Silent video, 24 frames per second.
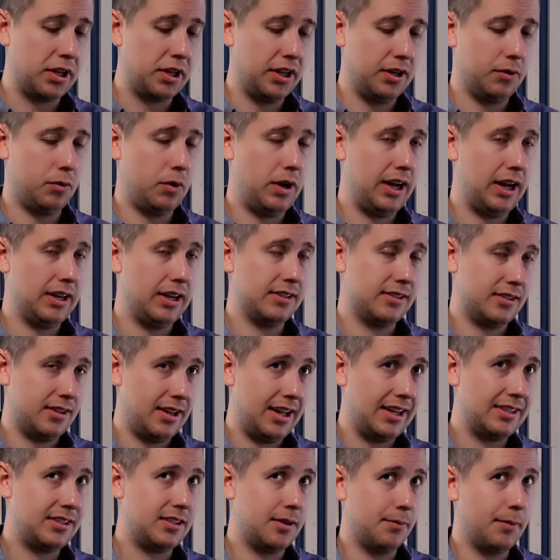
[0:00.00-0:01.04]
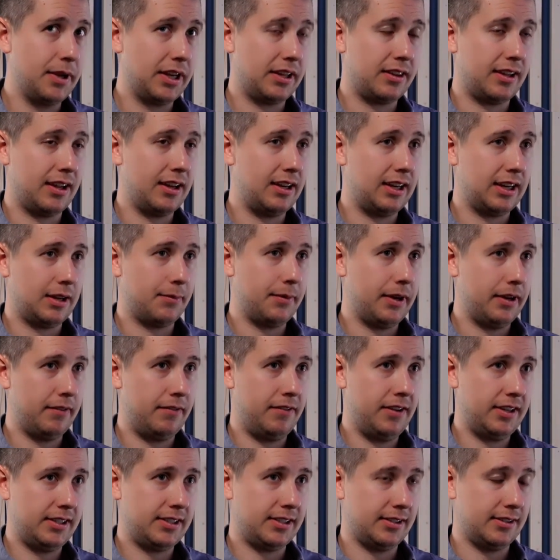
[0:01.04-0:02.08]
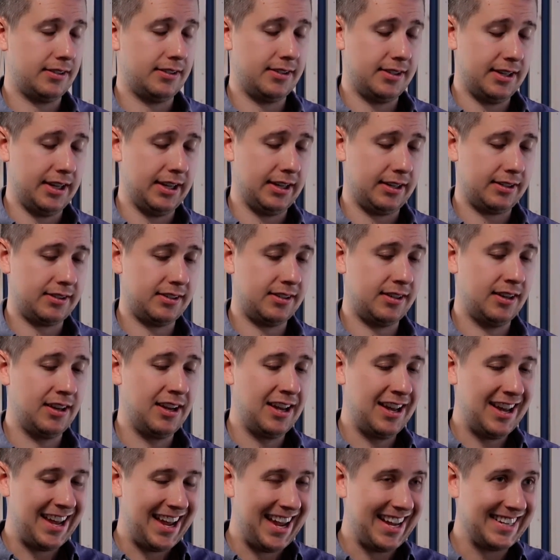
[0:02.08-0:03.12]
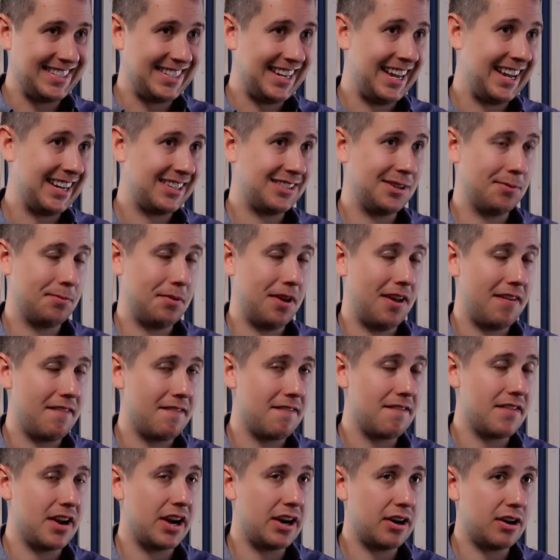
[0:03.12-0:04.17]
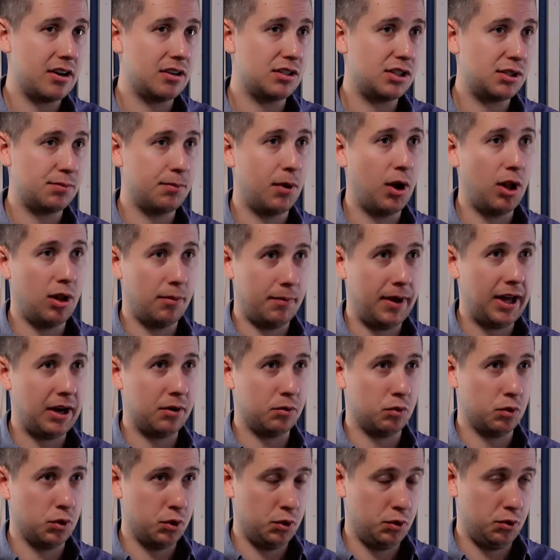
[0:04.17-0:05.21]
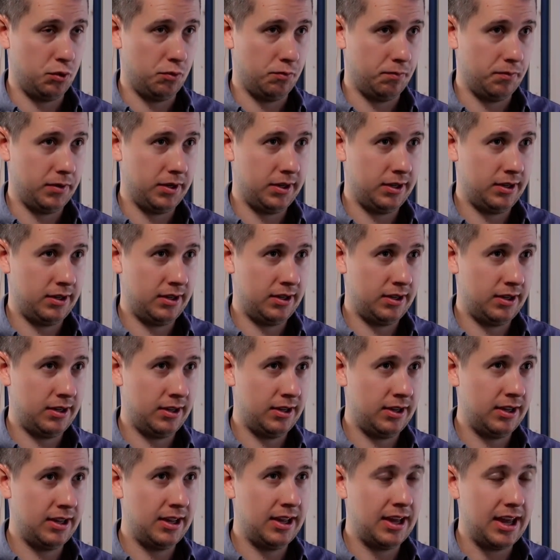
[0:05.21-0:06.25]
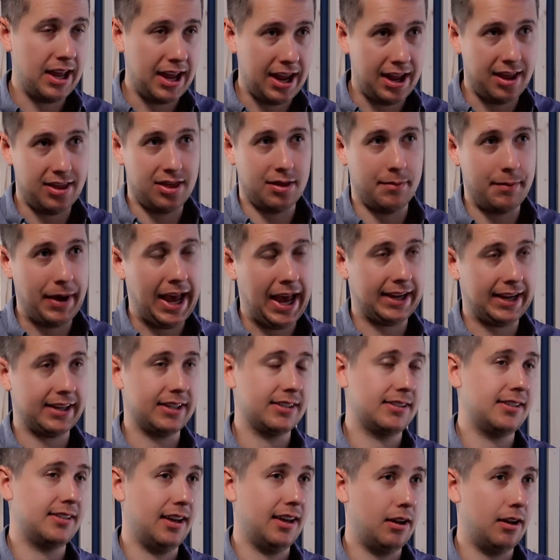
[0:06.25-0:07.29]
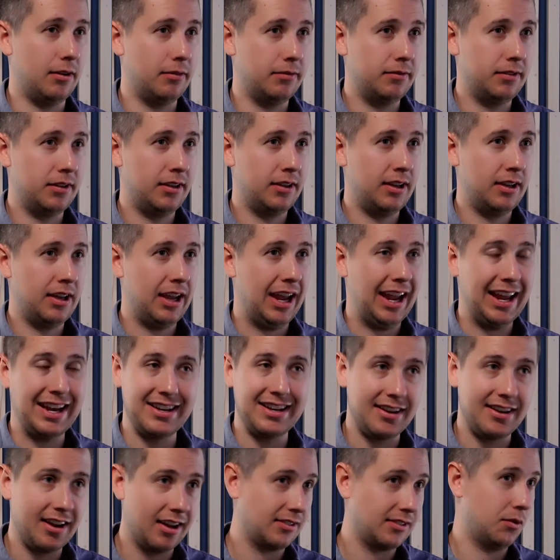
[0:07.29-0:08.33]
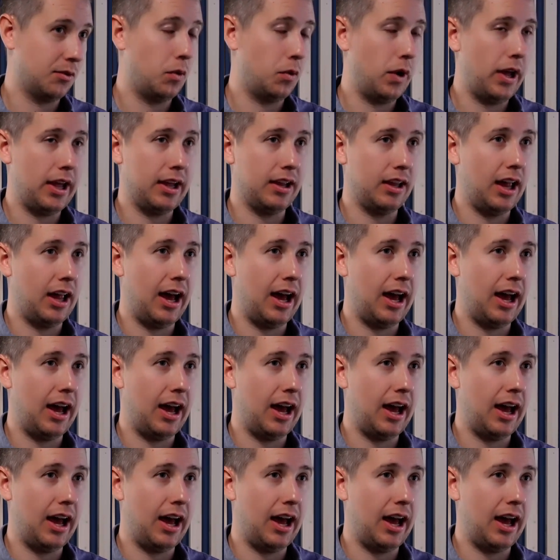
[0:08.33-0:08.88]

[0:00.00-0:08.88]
wise, that's the big thing I like about Fix It sticks. It takes up a very small amount of room in the bag itself and doesn't weigh a lot.